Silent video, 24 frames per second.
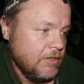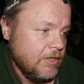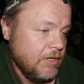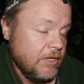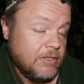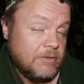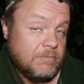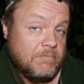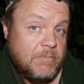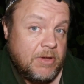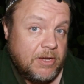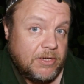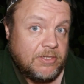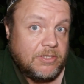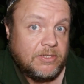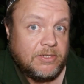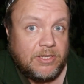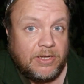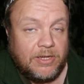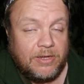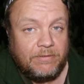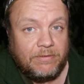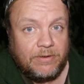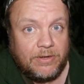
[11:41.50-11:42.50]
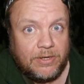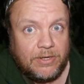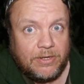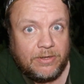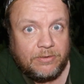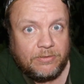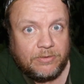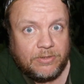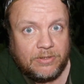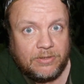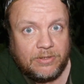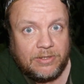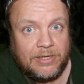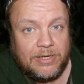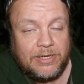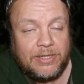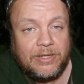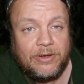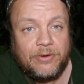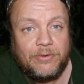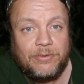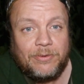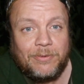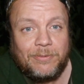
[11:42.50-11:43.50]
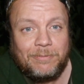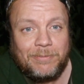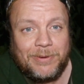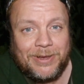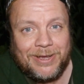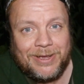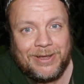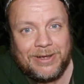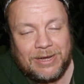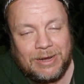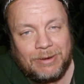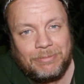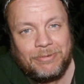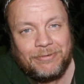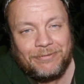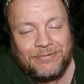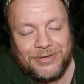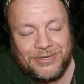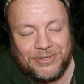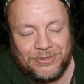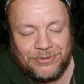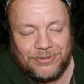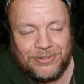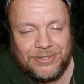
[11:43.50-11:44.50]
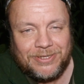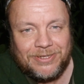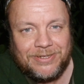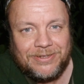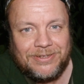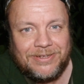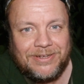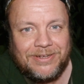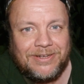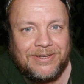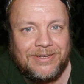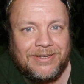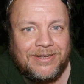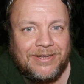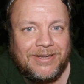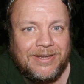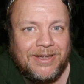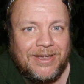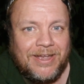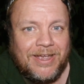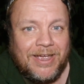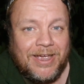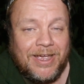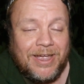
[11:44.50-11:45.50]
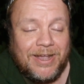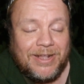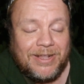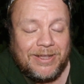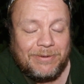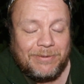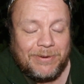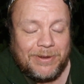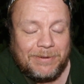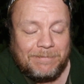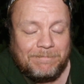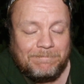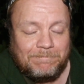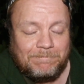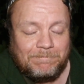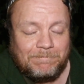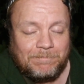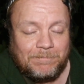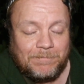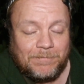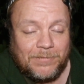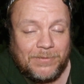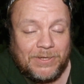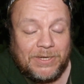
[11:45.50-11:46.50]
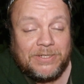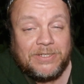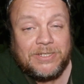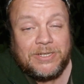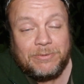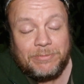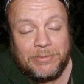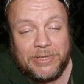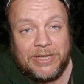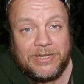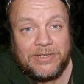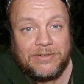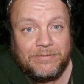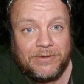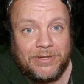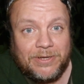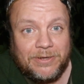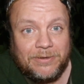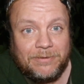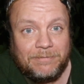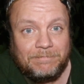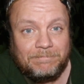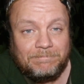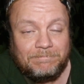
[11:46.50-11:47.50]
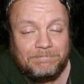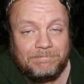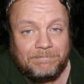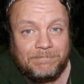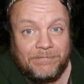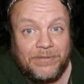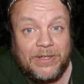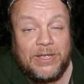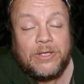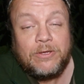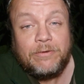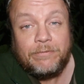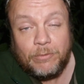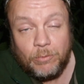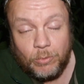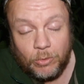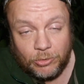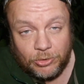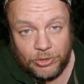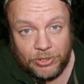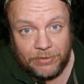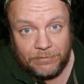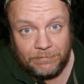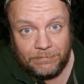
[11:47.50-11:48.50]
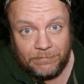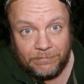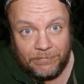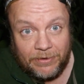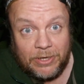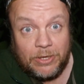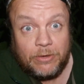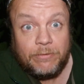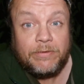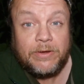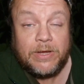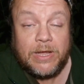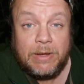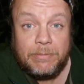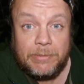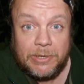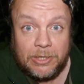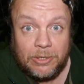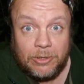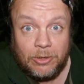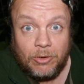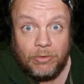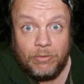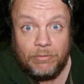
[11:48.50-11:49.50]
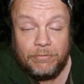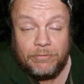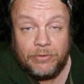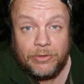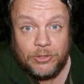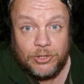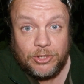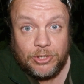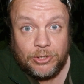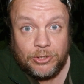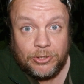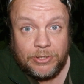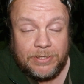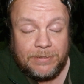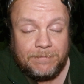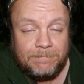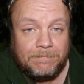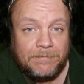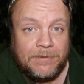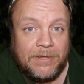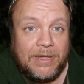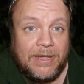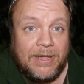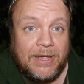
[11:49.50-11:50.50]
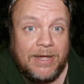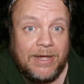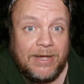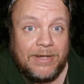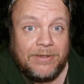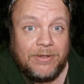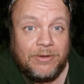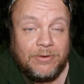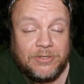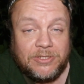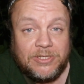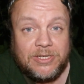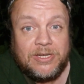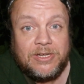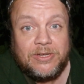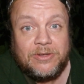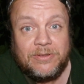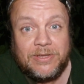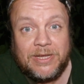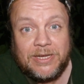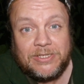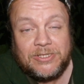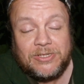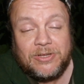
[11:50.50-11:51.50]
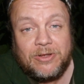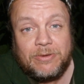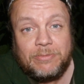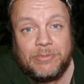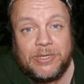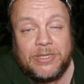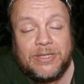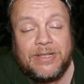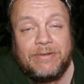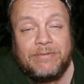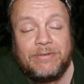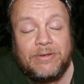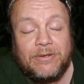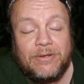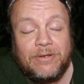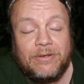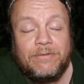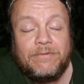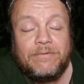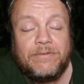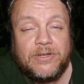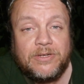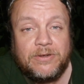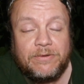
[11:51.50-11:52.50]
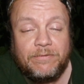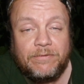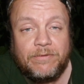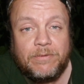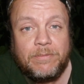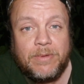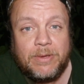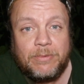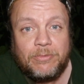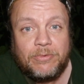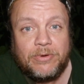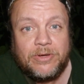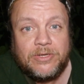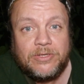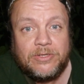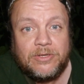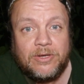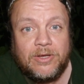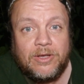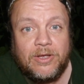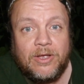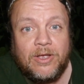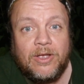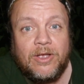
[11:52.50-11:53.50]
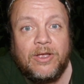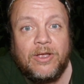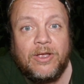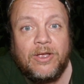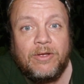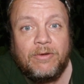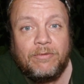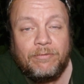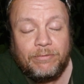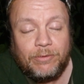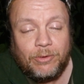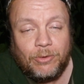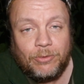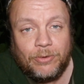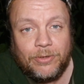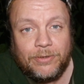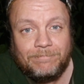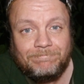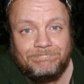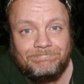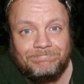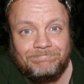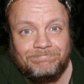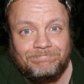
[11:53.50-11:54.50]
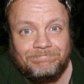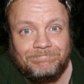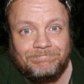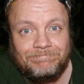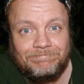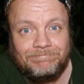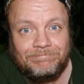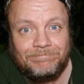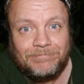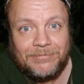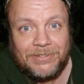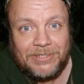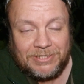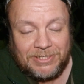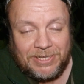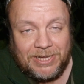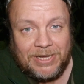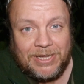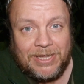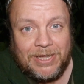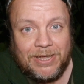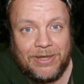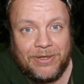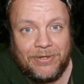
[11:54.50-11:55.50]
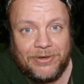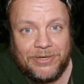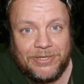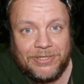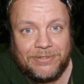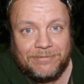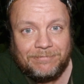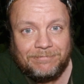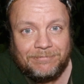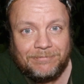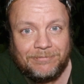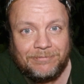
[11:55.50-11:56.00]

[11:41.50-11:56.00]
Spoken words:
as much as anything else, let alone picking up a fish or two. Anyway, till my next video, thank you for watching, thank you for coming along for the journey, and I'll see you next time on another Fishing for Memories vlog. Take care, guys.